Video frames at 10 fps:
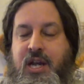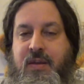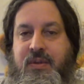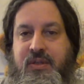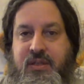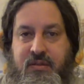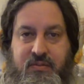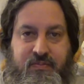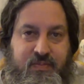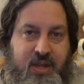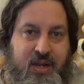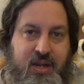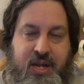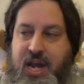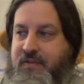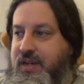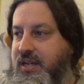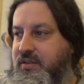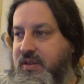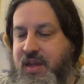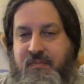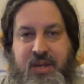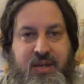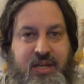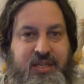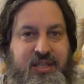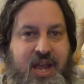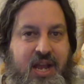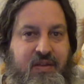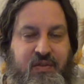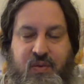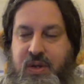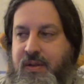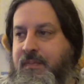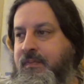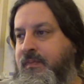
I'm still having sort of that midnight snack, if you will.